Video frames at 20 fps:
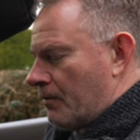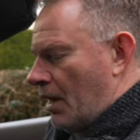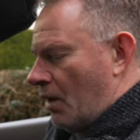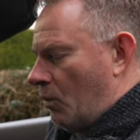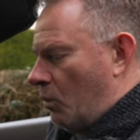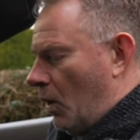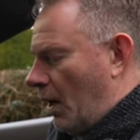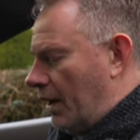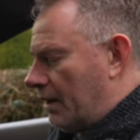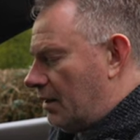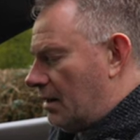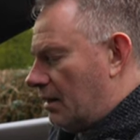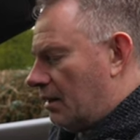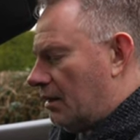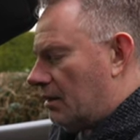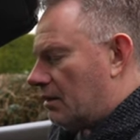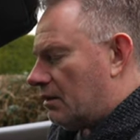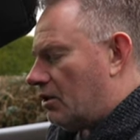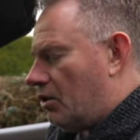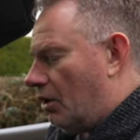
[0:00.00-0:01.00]
one
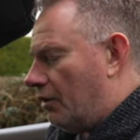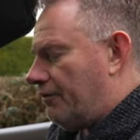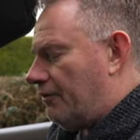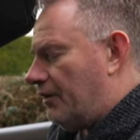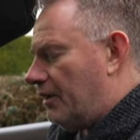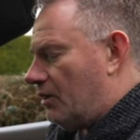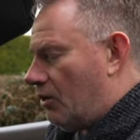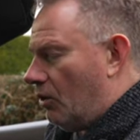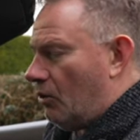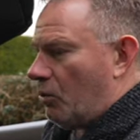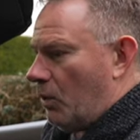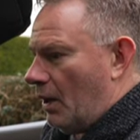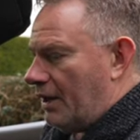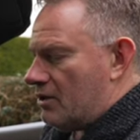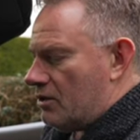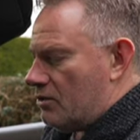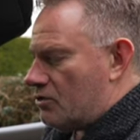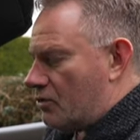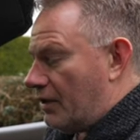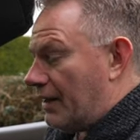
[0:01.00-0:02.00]
coffee or
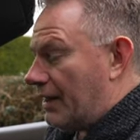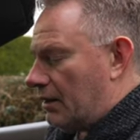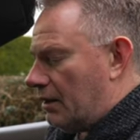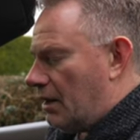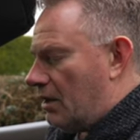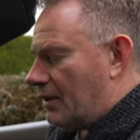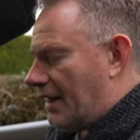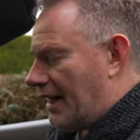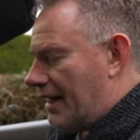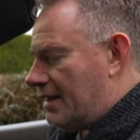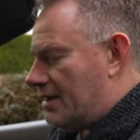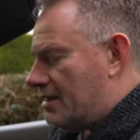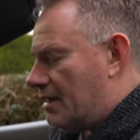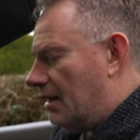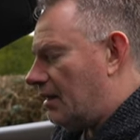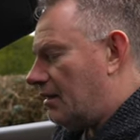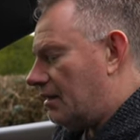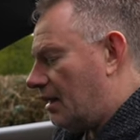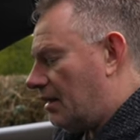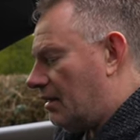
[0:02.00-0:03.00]
one drink
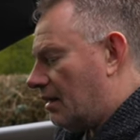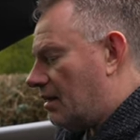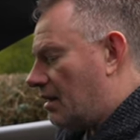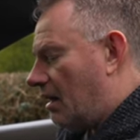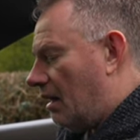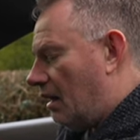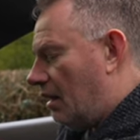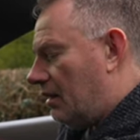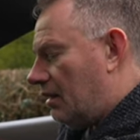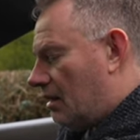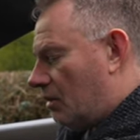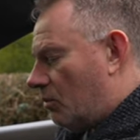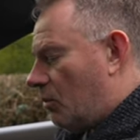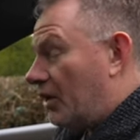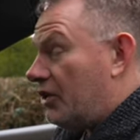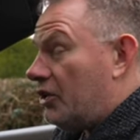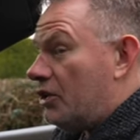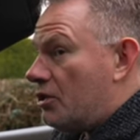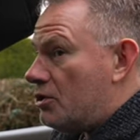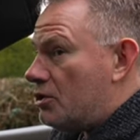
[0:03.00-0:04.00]
locator in the car,
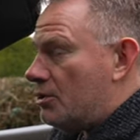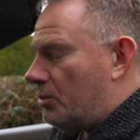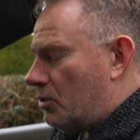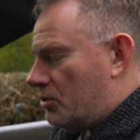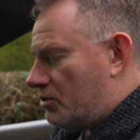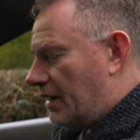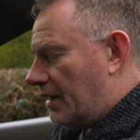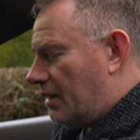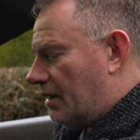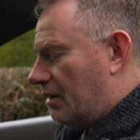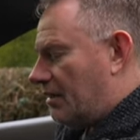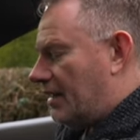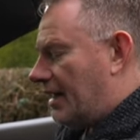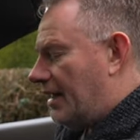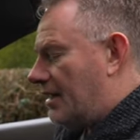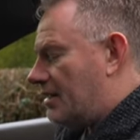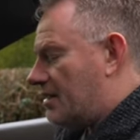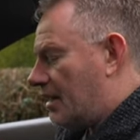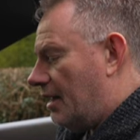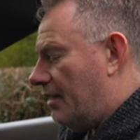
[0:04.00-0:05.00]
one usable drink
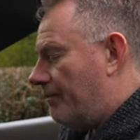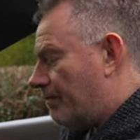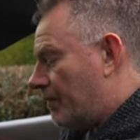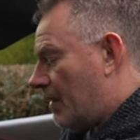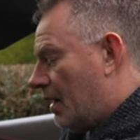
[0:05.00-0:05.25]
locator,